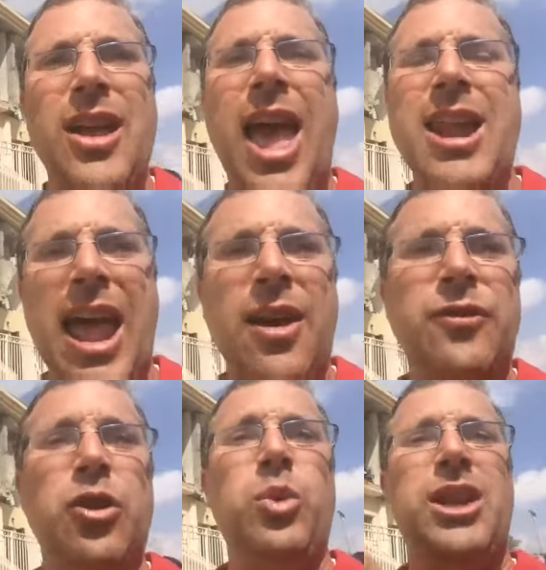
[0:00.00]
And
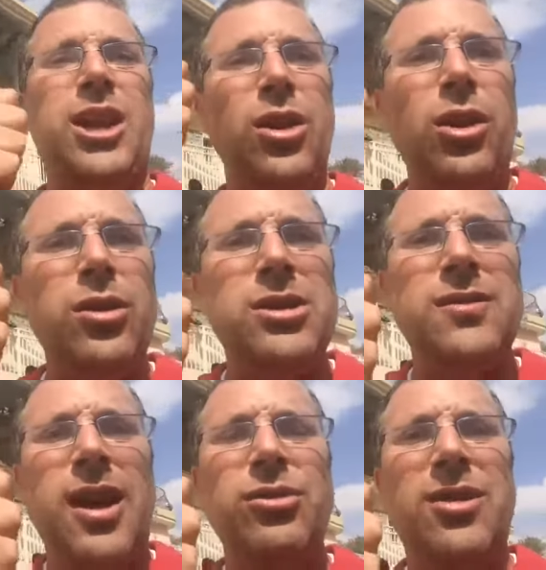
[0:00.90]
after we kill those
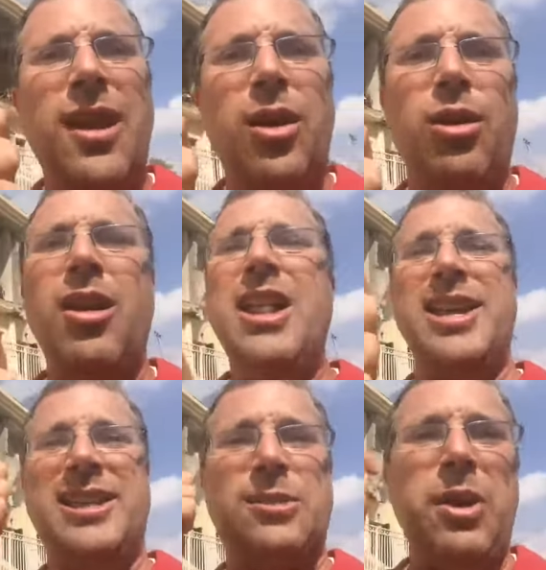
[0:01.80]
involved with terror,
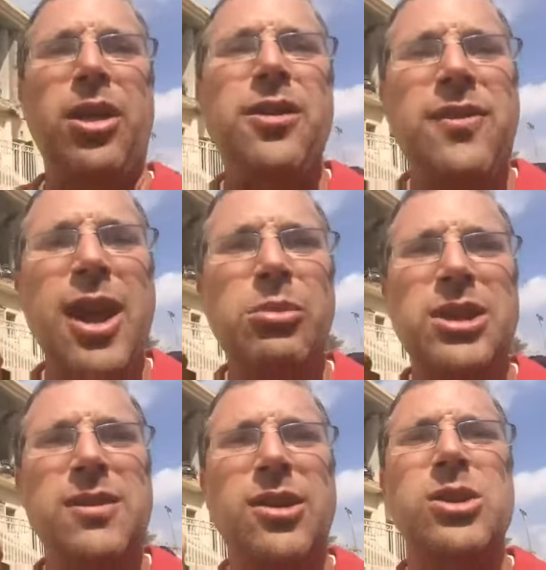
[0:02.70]
expel the
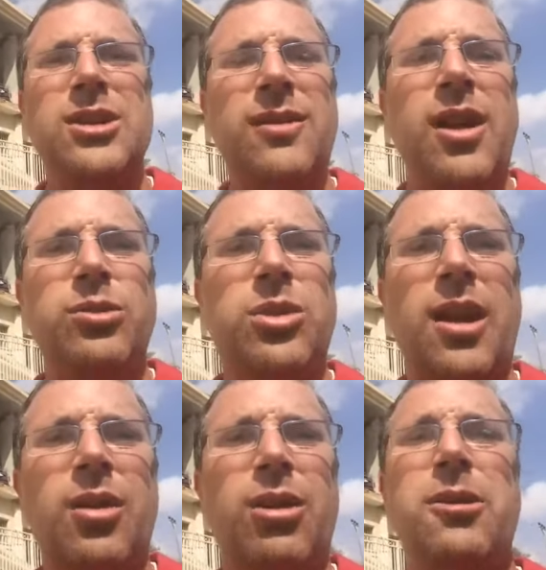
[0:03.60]
families of those involved with
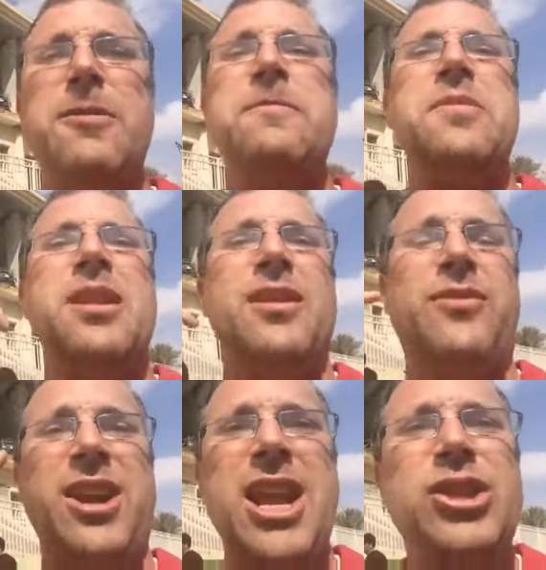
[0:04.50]
terror,
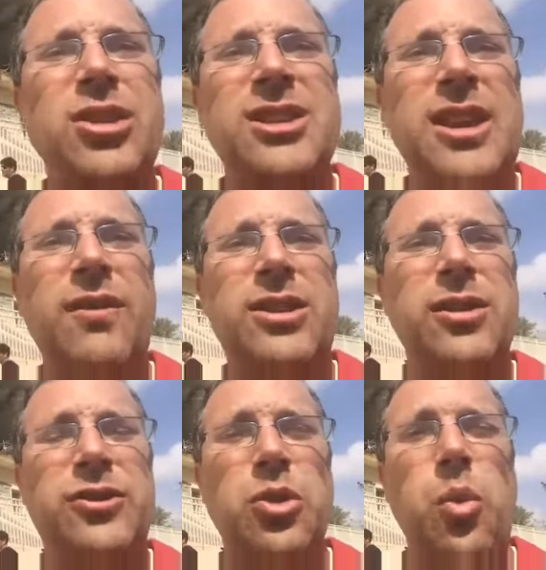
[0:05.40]
financial
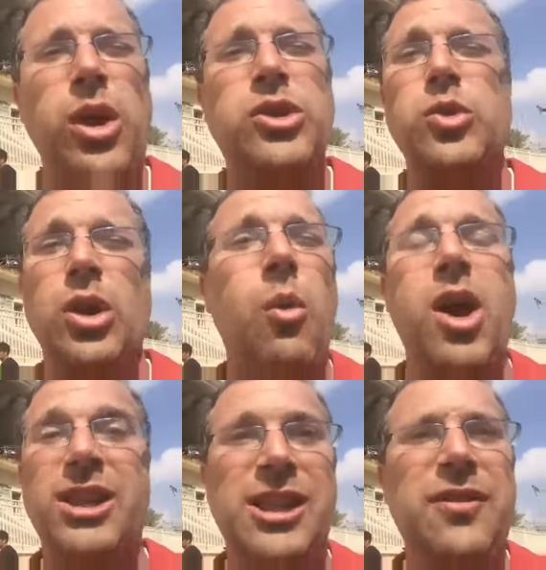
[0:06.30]
incentive to ones who don't
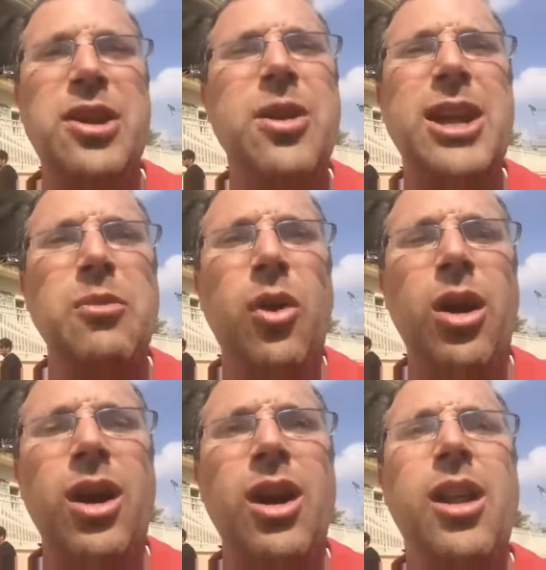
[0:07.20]
want to live here anymore,